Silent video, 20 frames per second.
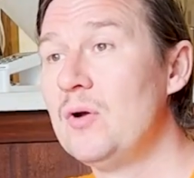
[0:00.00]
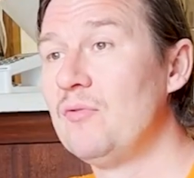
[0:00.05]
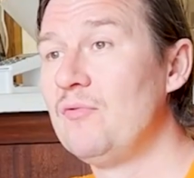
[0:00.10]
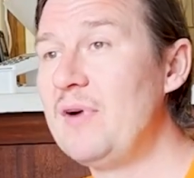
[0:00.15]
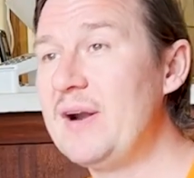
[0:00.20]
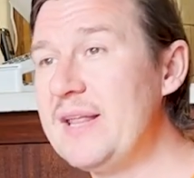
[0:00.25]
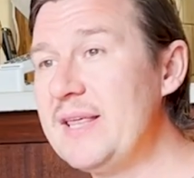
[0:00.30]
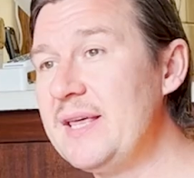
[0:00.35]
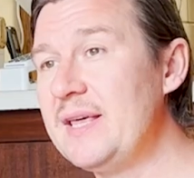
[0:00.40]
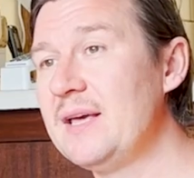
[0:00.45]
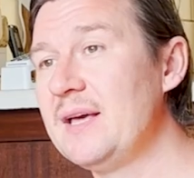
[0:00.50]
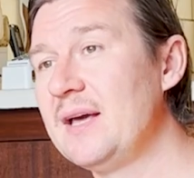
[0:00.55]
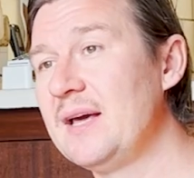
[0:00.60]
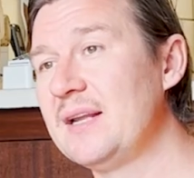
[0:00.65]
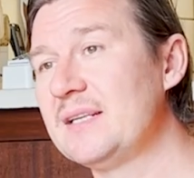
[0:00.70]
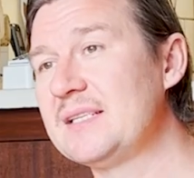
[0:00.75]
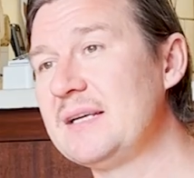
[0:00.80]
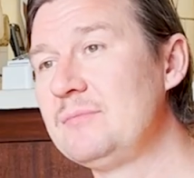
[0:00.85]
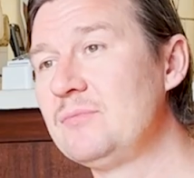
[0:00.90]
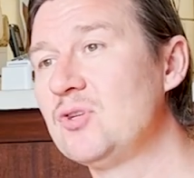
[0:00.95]
ready at
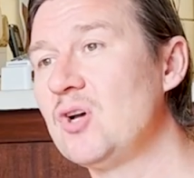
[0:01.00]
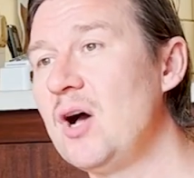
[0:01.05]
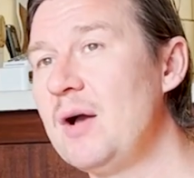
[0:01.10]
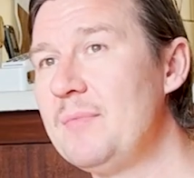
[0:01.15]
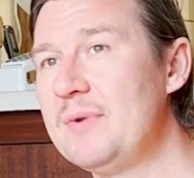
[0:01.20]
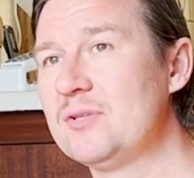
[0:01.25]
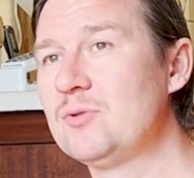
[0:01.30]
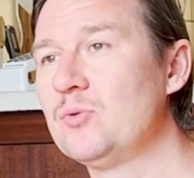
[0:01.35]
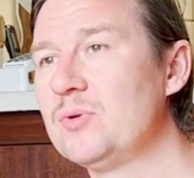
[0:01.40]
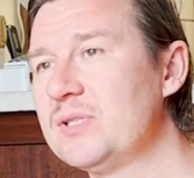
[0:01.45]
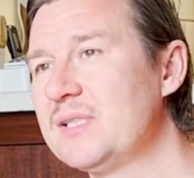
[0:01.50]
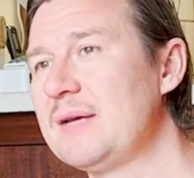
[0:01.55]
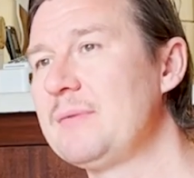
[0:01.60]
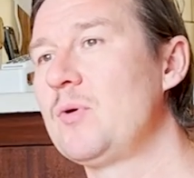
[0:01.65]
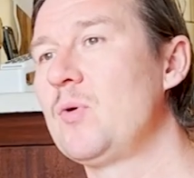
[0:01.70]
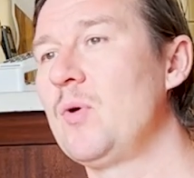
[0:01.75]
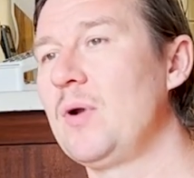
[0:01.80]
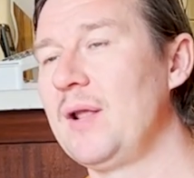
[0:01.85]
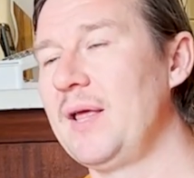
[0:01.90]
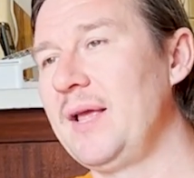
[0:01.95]
the same time. It's all the same
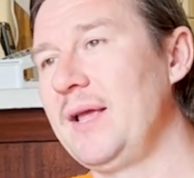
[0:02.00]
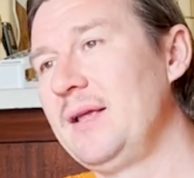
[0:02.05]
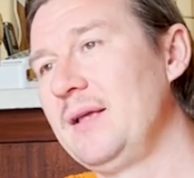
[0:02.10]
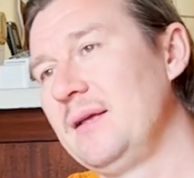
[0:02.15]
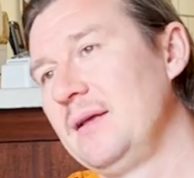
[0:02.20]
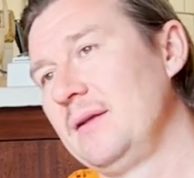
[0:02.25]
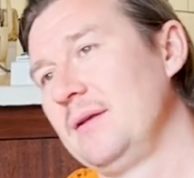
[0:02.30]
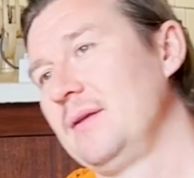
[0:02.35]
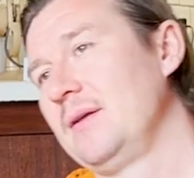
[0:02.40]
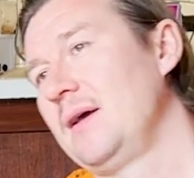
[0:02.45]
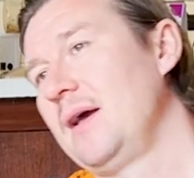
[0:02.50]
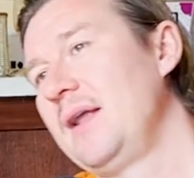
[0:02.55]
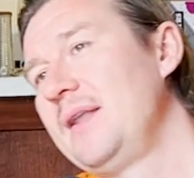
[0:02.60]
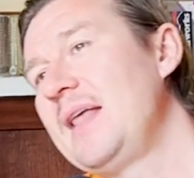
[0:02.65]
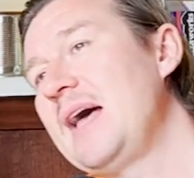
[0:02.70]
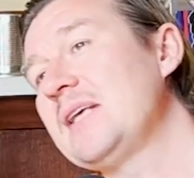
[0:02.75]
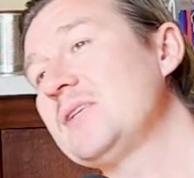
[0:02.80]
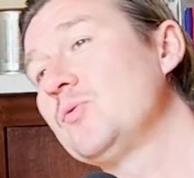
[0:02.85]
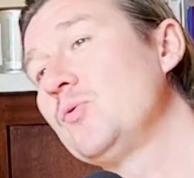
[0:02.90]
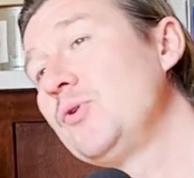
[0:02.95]
quality, and
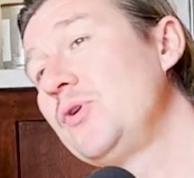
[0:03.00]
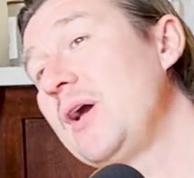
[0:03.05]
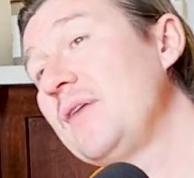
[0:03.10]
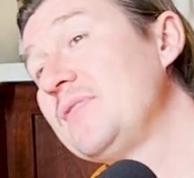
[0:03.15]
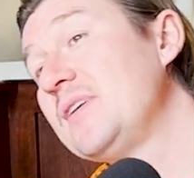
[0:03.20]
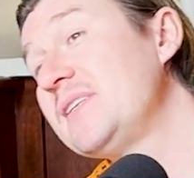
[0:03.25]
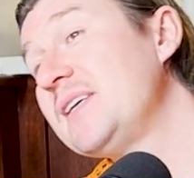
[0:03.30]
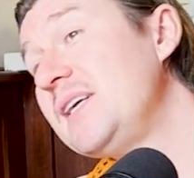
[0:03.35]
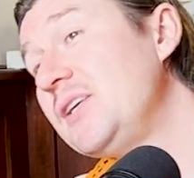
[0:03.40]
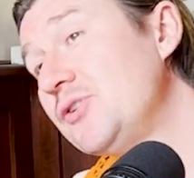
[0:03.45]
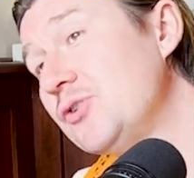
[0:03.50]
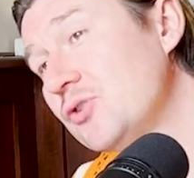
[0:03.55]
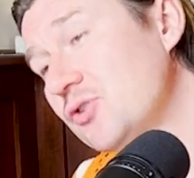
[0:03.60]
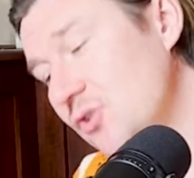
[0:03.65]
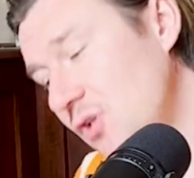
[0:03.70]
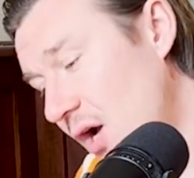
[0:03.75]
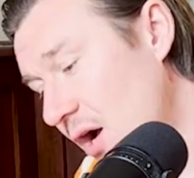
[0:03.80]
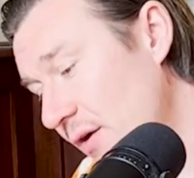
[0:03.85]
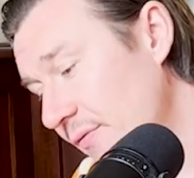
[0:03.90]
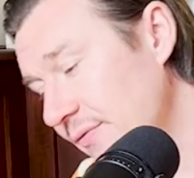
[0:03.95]
that's what you have to teach your
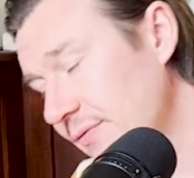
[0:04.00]
staff.